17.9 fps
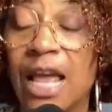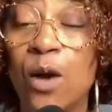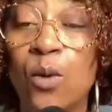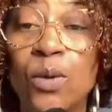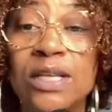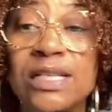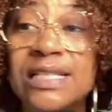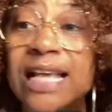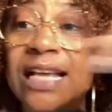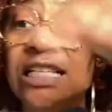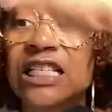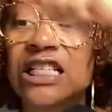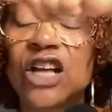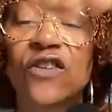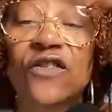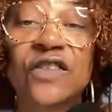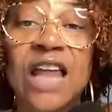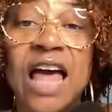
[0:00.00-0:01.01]
And we say
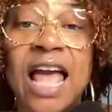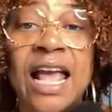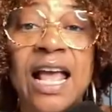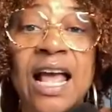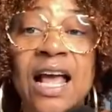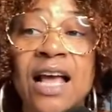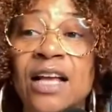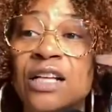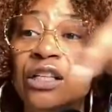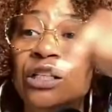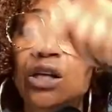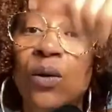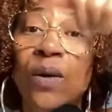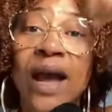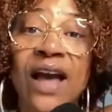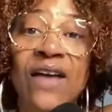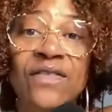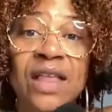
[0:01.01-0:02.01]
stuff like,
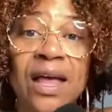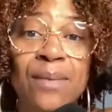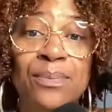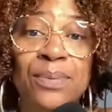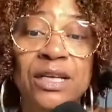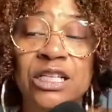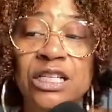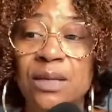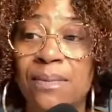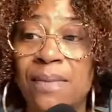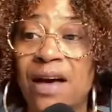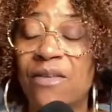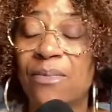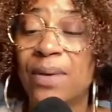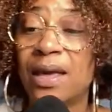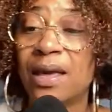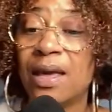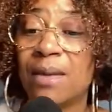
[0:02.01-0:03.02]
don't have that bitch
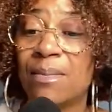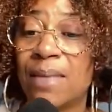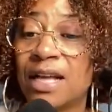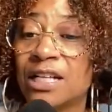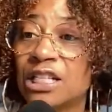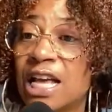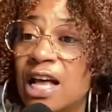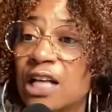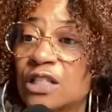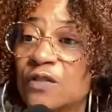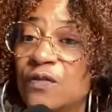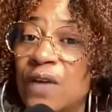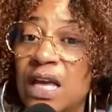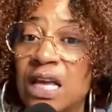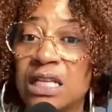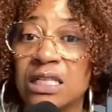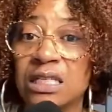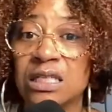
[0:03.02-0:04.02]
in my child's
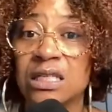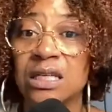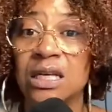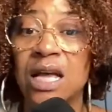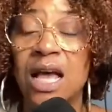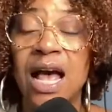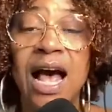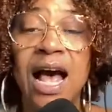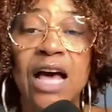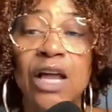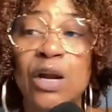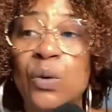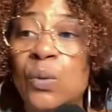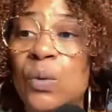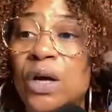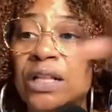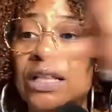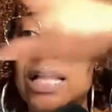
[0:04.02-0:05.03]
face. I
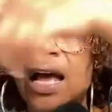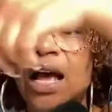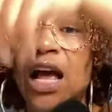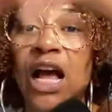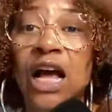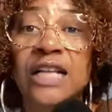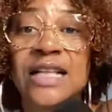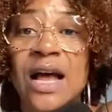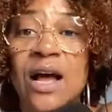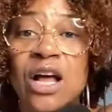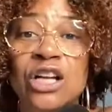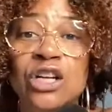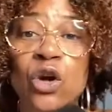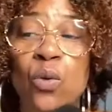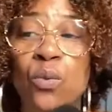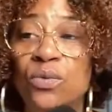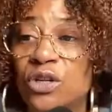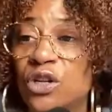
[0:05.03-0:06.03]
don't want that
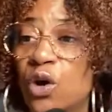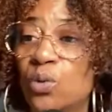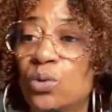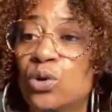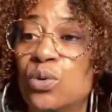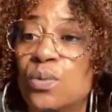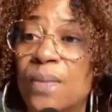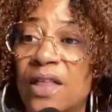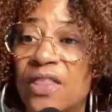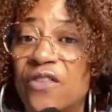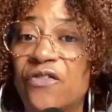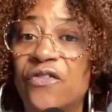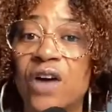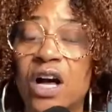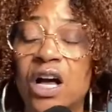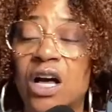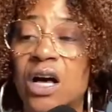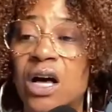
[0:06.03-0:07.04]
no new
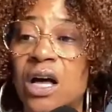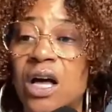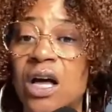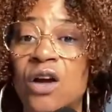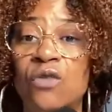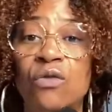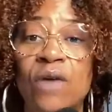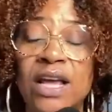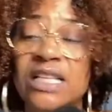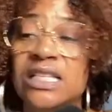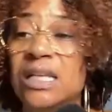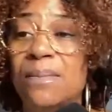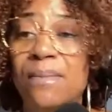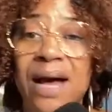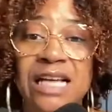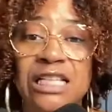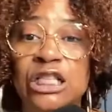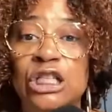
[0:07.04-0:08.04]
motherfucker
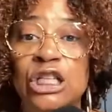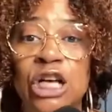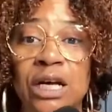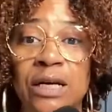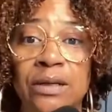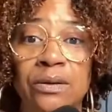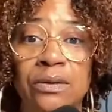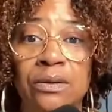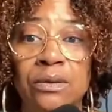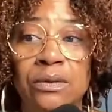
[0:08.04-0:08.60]
raising my son.